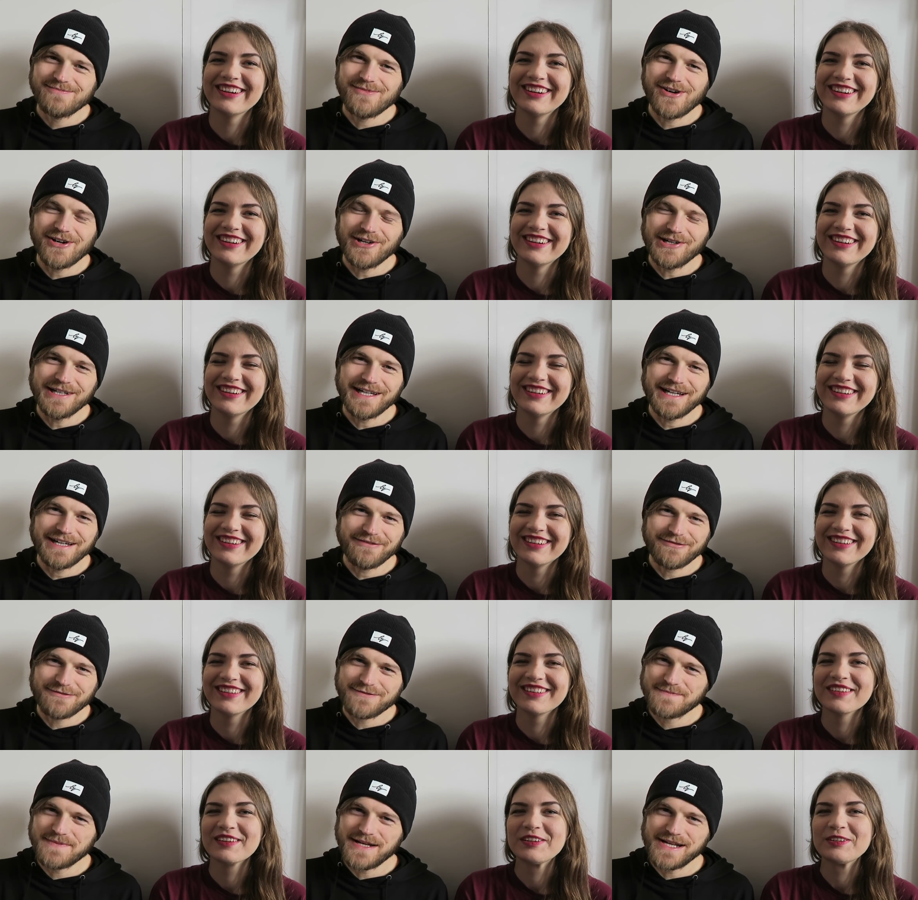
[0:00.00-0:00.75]
Speaker 1: them all,
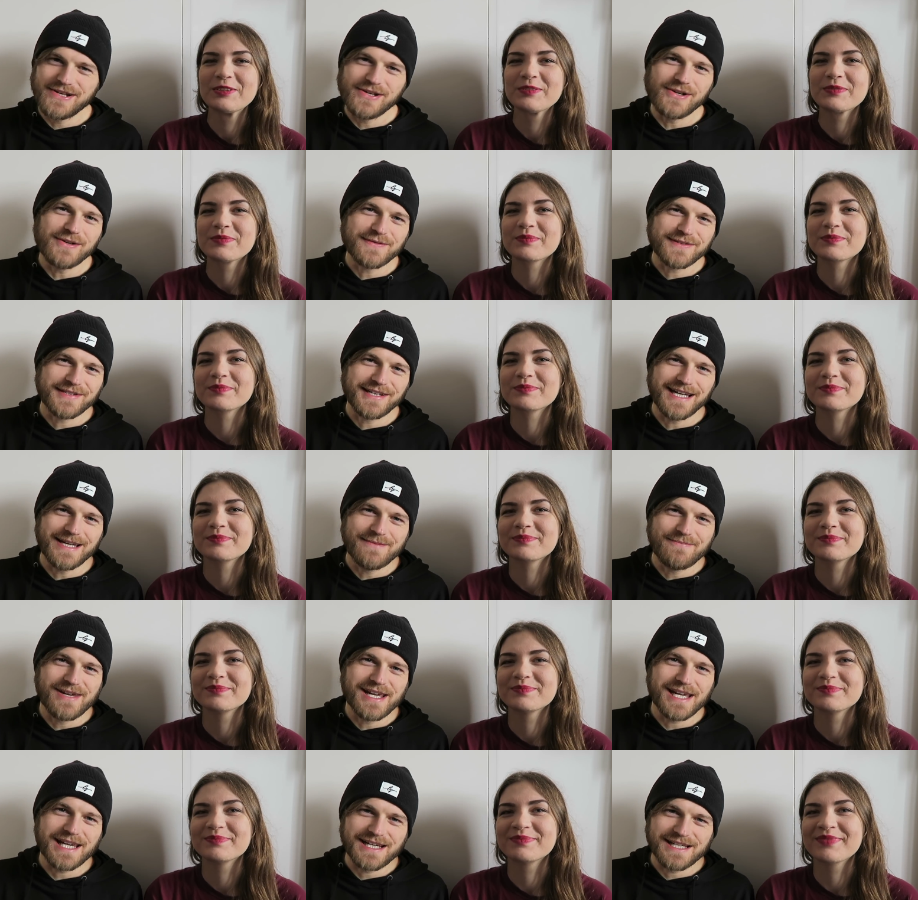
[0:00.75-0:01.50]
I've spent a lot of
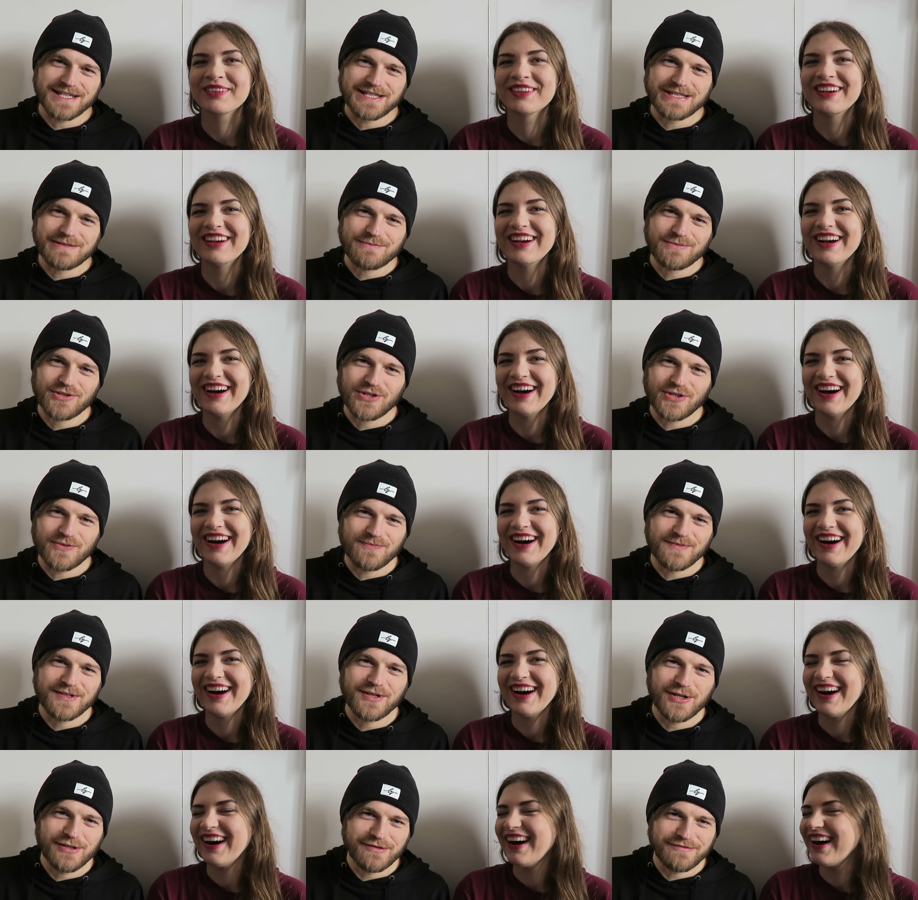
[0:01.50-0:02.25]
time making them,
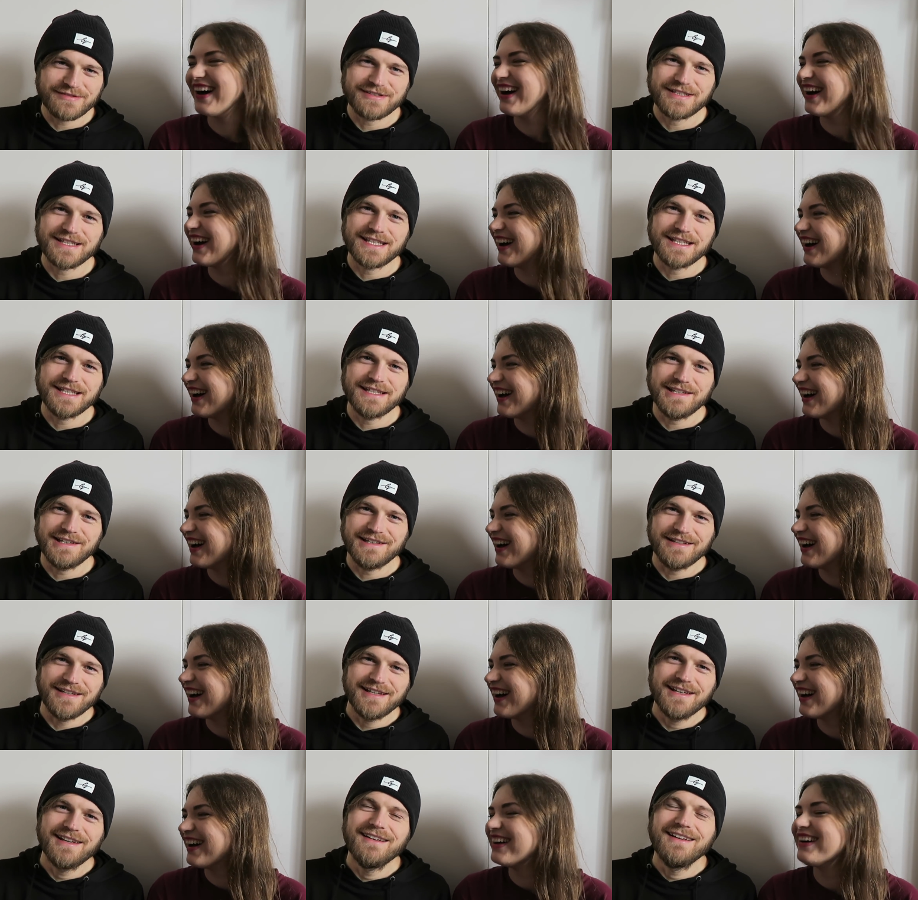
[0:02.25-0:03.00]
took me over a
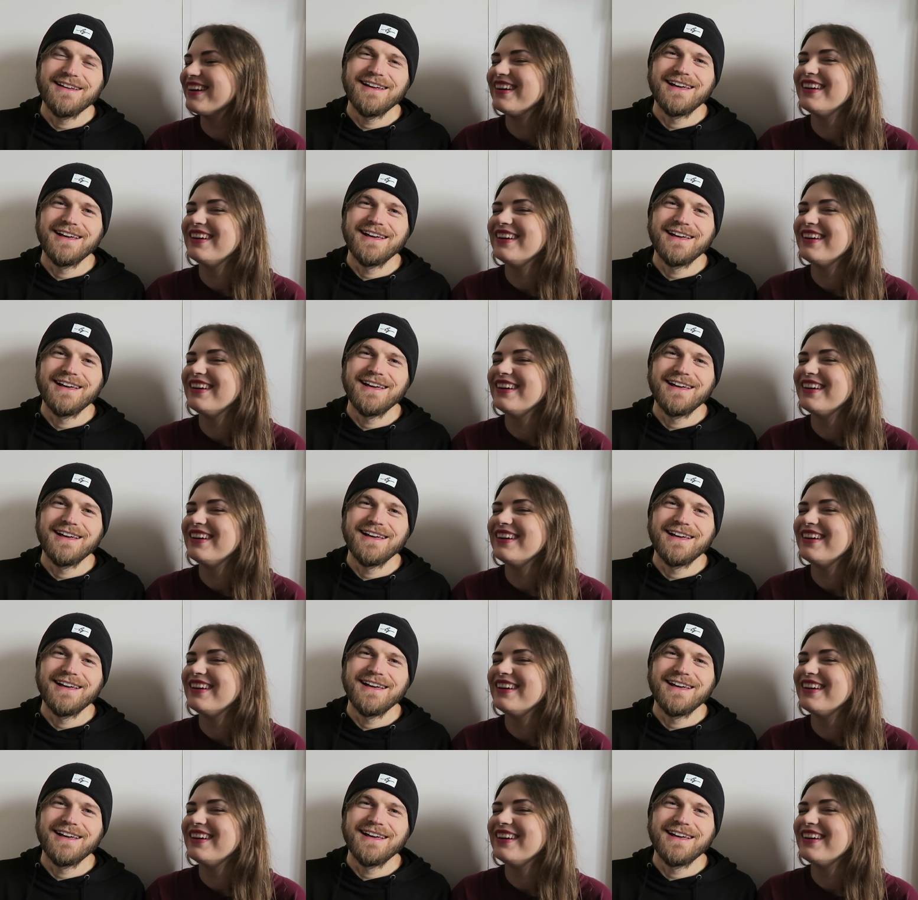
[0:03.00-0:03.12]
year.